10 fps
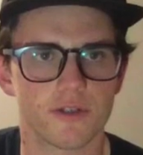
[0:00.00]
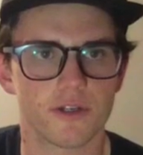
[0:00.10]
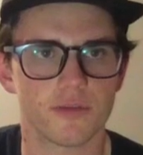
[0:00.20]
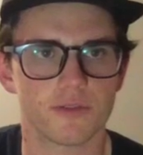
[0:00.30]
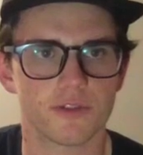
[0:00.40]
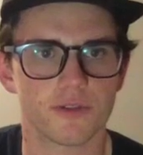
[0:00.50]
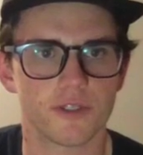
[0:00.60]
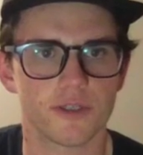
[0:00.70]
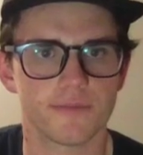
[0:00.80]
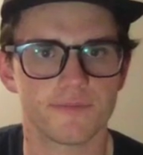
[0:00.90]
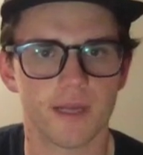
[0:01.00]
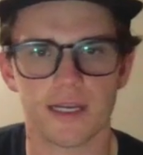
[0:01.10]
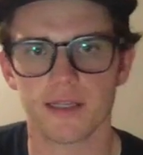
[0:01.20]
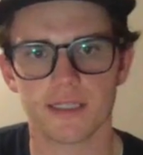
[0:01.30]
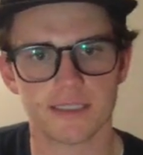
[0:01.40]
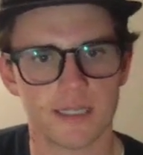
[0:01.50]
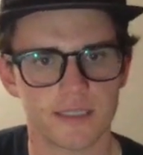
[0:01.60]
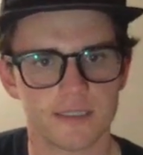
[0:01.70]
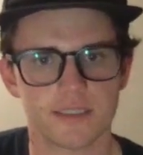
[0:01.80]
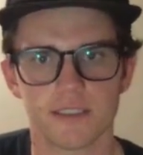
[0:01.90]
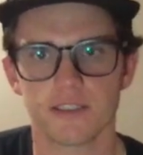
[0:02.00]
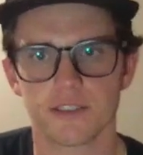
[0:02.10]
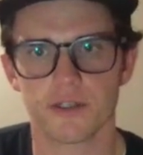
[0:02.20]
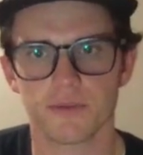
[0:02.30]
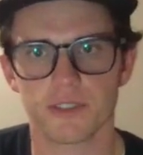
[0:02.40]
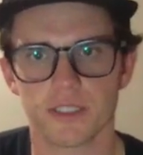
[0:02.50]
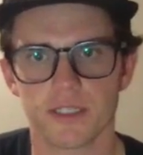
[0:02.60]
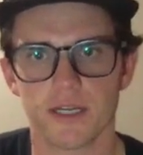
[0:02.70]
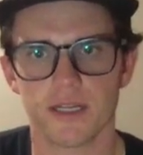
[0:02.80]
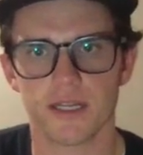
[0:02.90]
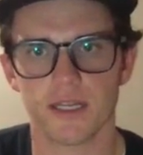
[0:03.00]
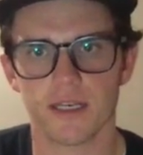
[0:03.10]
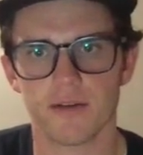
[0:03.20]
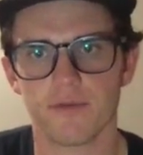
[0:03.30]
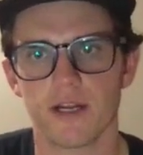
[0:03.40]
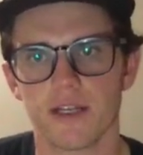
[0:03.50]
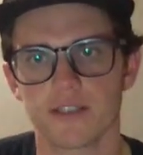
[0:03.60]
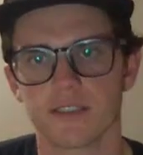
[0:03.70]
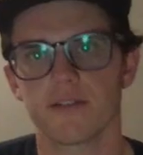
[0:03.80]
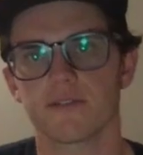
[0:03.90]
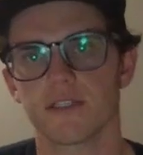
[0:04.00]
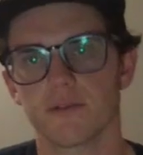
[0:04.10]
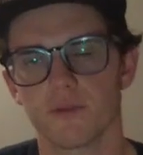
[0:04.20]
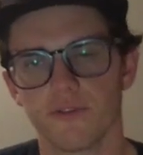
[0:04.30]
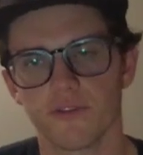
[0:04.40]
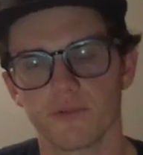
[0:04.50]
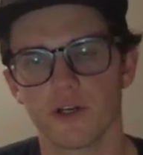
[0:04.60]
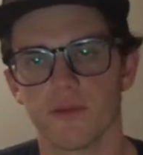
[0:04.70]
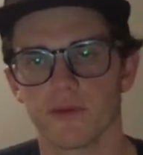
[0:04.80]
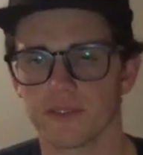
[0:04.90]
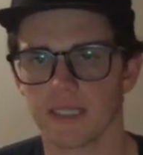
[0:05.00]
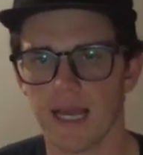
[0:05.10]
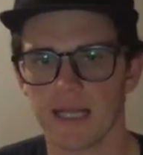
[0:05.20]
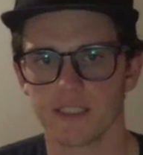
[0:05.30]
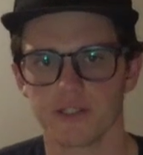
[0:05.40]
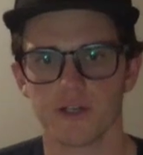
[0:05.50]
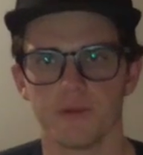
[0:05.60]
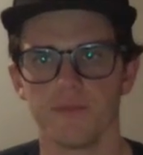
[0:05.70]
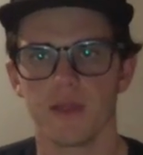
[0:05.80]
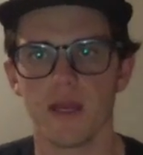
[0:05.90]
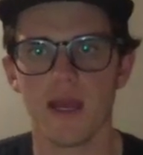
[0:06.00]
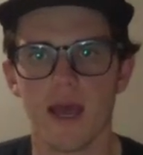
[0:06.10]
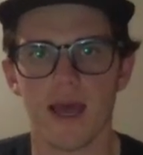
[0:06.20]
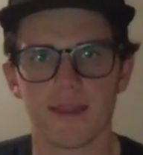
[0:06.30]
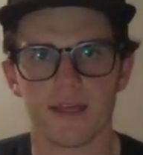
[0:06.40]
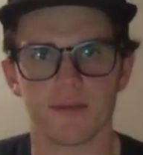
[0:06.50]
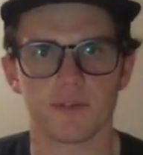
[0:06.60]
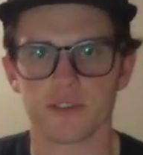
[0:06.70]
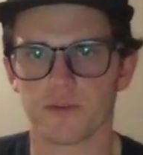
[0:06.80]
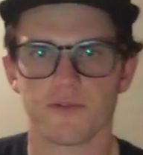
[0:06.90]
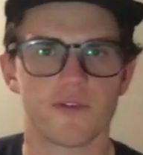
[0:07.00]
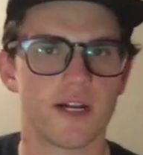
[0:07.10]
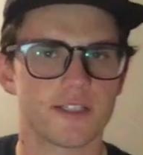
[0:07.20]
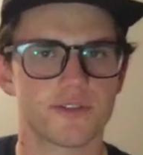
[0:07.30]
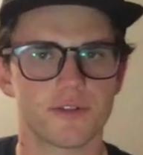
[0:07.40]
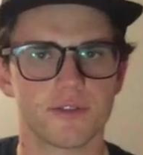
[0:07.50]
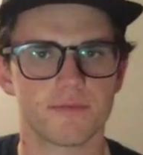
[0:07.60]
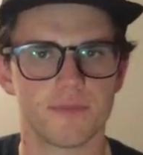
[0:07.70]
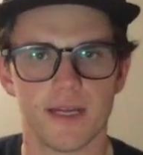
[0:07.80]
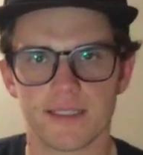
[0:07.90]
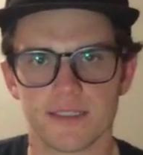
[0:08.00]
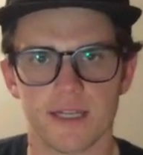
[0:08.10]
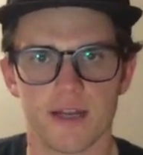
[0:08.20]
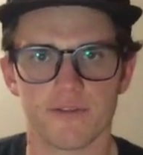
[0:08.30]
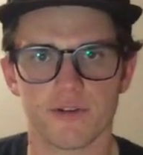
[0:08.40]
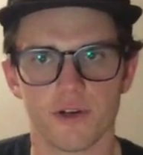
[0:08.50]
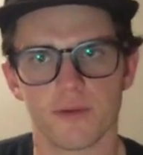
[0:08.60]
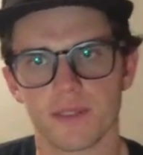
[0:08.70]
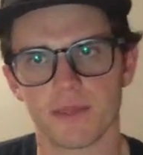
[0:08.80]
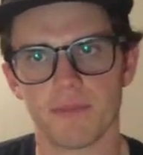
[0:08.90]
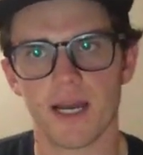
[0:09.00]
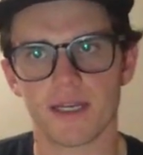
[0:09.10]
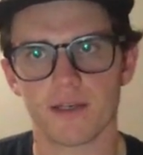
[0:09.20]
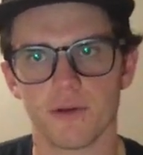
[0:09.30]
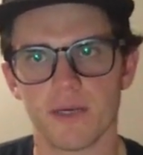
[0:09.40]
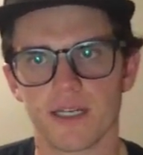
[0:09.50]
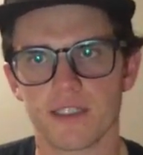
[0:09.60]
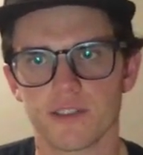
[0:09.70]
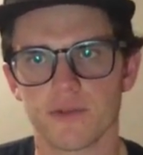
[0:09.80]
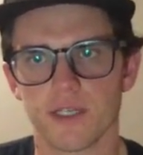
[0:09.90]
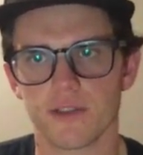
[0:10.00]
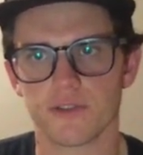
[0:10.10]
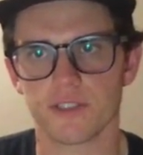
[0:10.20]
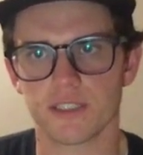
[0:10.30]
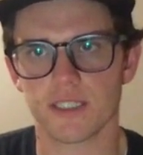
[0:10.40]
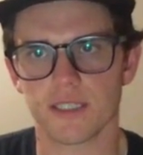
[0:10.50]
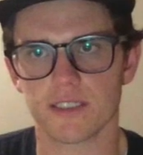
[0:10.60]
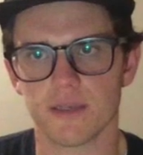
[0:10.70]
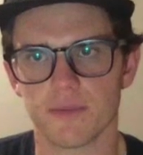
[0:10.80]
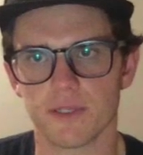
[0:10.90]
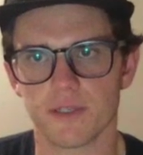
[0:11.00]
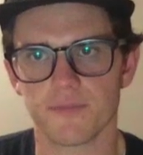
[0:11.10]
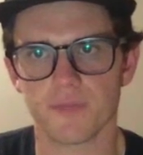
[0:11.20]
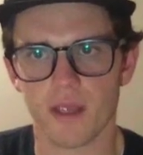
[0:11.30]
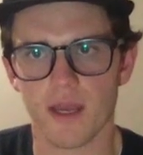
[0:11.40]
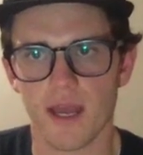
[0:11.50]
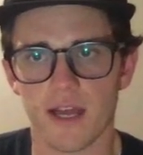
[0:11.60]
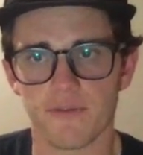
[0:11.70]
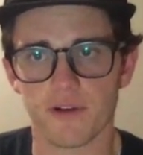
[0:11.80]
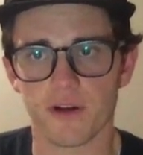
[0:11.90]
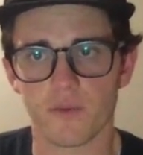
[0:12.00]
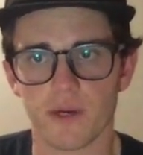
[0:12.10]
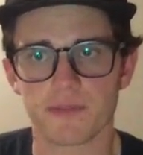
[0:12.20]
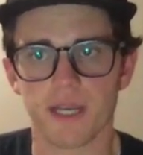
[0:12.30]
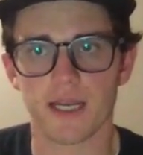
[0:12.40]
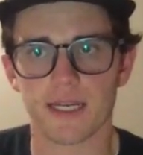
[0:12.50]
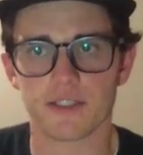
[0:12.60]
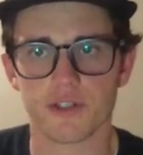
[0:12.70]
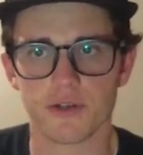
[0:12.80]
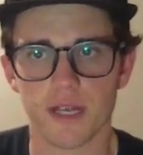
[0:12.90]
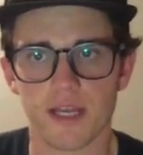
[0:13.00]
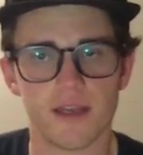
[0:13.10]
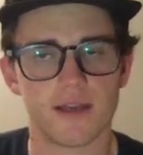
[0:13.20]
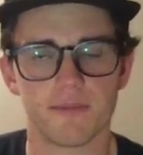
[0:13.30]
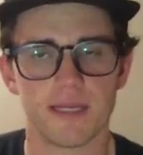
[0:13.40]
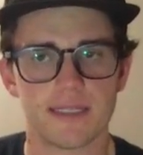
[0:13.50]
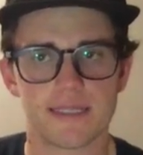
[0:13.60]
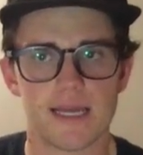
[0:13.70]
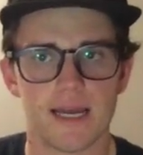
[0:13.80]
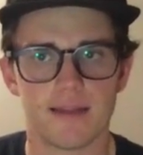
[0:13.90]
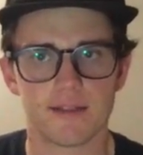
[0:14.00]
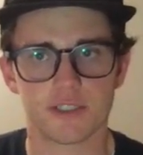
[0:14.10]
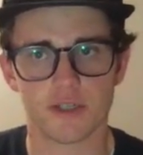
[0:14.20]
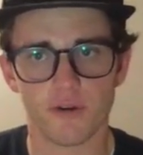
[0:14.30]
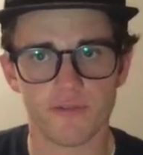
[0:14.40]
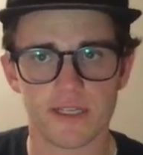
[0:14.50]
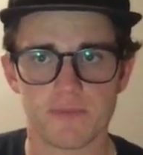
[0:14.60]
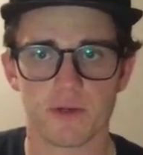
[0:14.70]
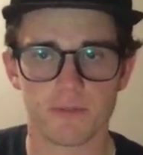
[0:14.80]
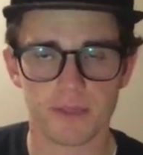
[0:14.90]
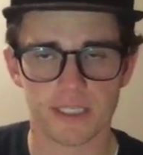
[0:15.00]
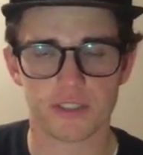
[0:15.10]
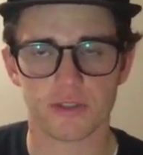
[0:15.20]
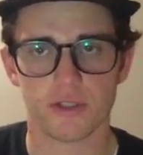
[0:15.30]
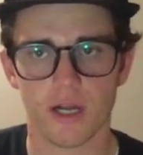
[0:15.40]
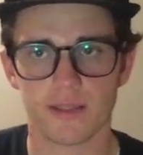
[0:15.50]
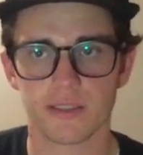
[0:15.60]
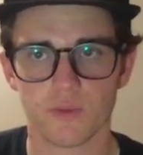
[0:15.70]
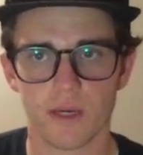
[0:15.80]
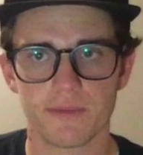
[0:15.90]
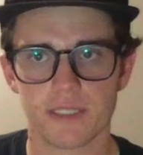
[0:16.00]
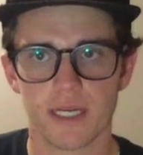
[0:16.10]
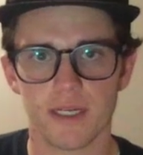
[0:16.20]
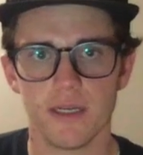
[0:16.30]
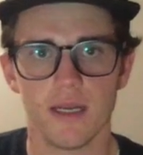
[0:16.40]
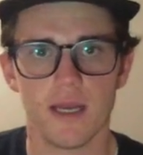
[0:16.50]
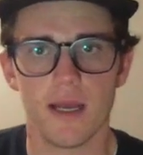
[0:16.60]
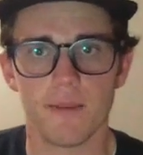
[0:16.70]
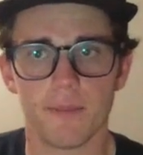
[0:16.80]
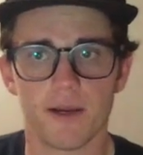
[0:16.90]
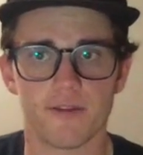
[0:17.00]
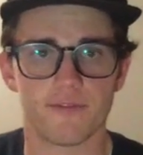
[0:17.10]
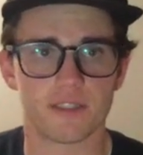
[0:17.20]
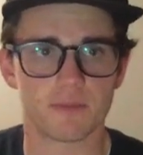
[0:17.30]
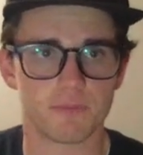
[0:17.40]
Chrome store. I can link down to this in the description, and then right here, instead of saying remove from Chrome, it would say add to Chrome. And then once you refresh or exit out of Chrome and then go back into it, you'll just see this up here. And if you're on a website and it's gray, it means that there's no Facebook Pixel on this website. But if it's